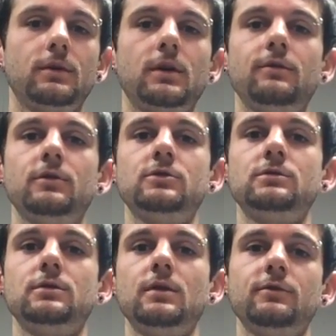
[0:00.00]
give
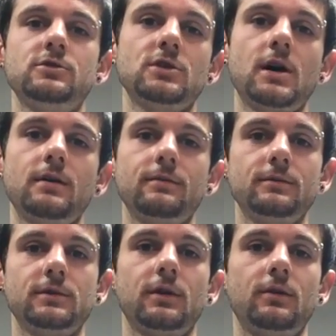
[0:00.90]
it a shot.
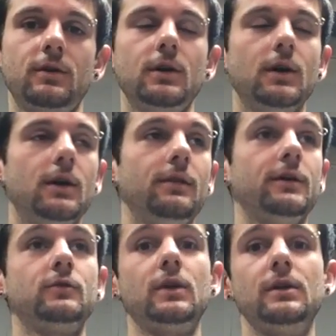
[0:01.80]
So
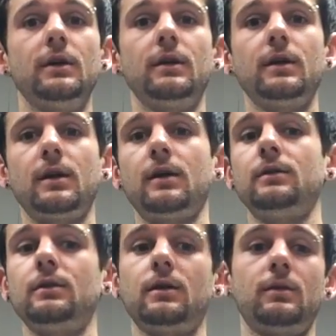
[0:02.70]
that's what I did,
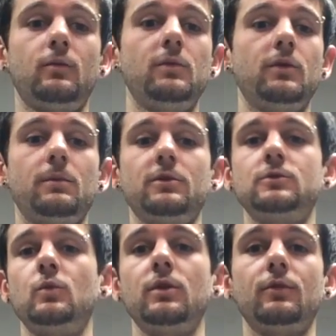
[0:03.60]
and we pretty
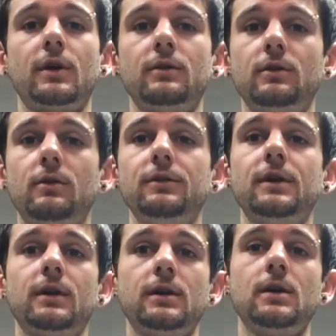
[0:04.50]
much went around all
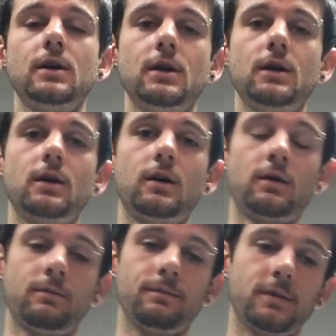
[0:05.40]
day.
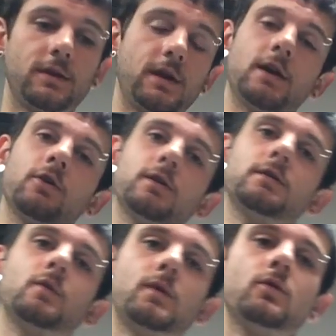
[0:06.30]
In the area
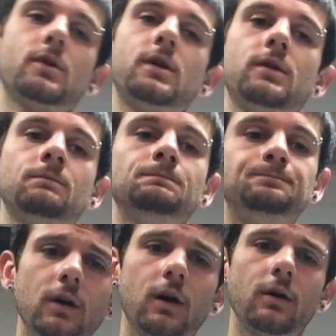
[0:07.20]
that we were in
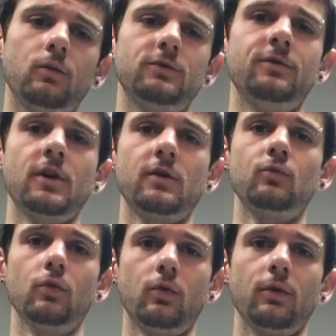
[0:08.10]
was very
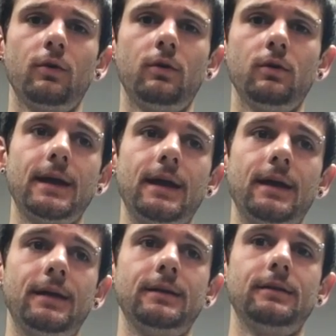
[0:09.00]
rural,
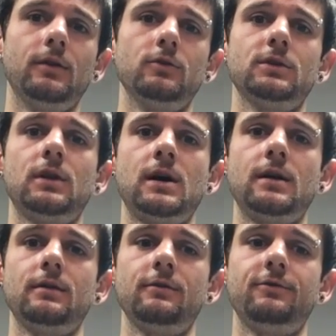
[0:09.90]
and there was a
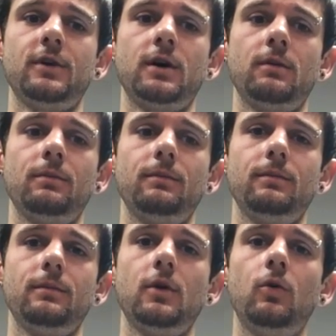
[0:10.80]
lot of
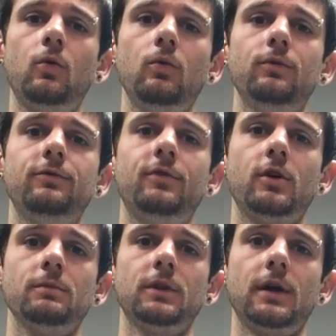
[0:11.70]
old
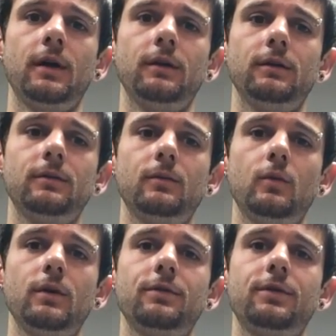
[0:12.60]
farmland
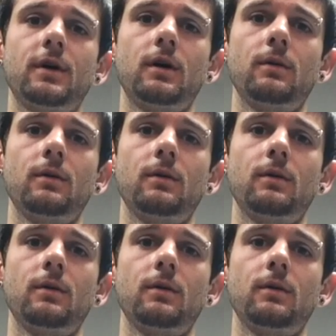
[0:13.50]
with